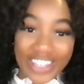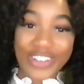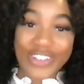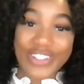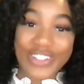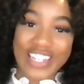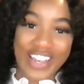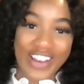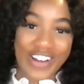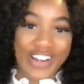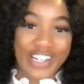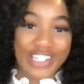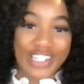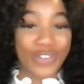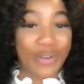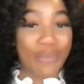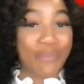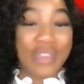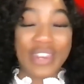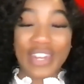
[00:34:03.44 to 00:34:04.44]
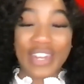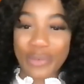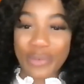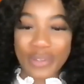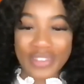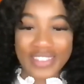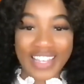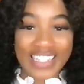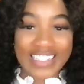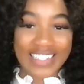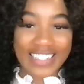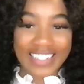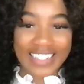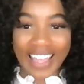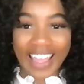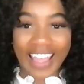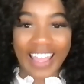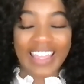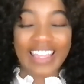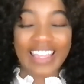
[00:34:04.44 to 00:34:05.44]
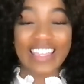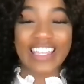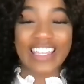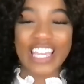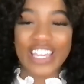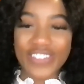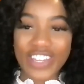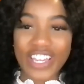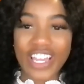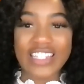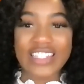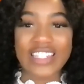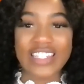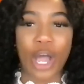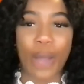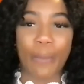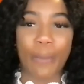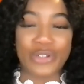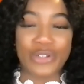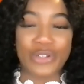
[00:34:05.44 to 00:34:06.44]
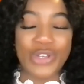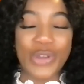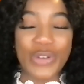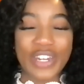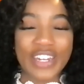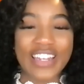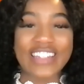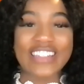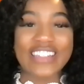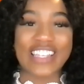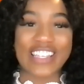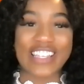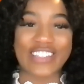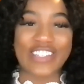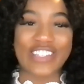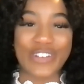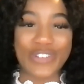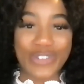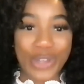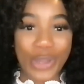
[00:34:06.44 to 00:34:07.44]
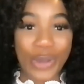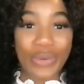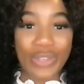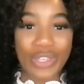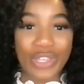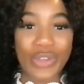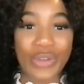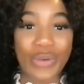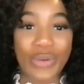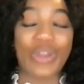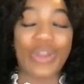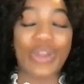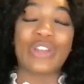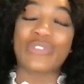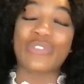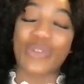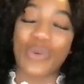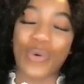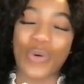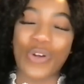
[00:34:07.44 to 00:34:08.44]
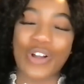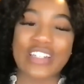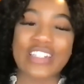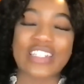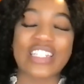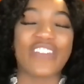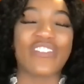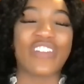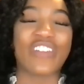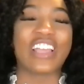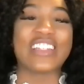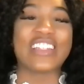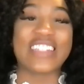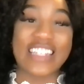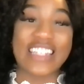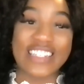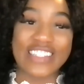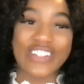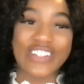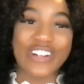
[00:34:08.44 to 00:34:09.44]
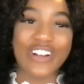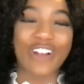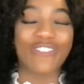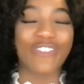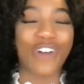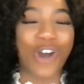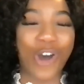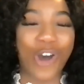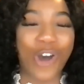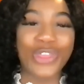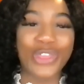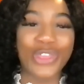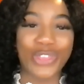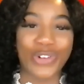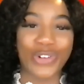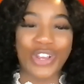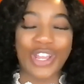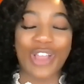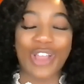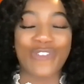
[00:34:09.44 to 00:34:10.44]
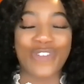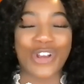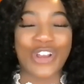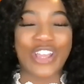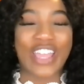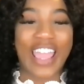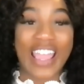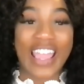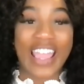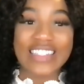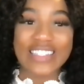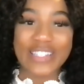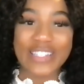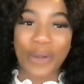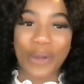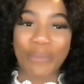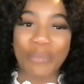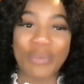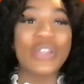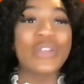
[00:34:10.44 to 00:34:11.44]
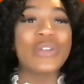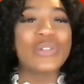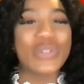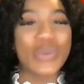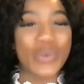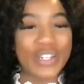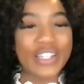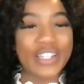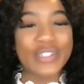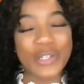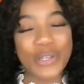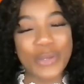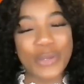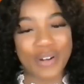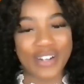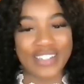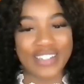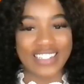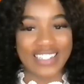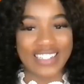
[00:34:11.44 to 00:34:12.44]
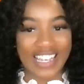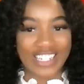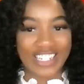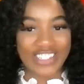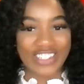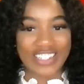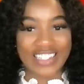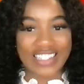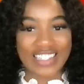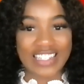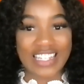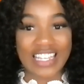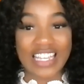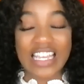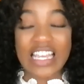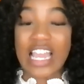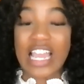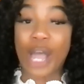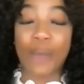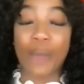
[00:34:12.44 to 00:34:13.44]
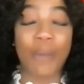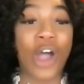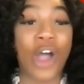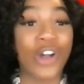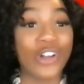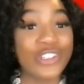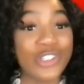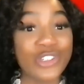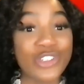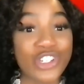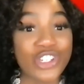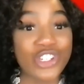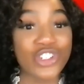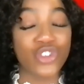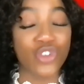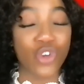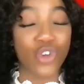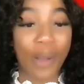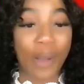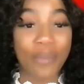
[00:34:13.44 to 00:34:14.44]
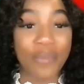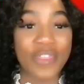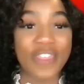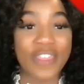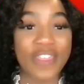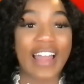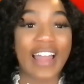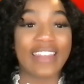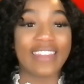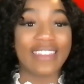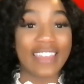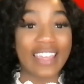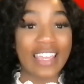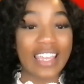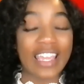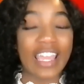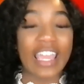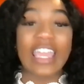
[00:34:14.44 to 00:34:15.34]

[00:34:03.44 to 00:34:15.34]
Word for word: you, Terrence, for meeting with us today, giving us the opportunity to get to know you, and of course, giving a teaser of all three of your Kscope 22 presentations. I also just dropped that link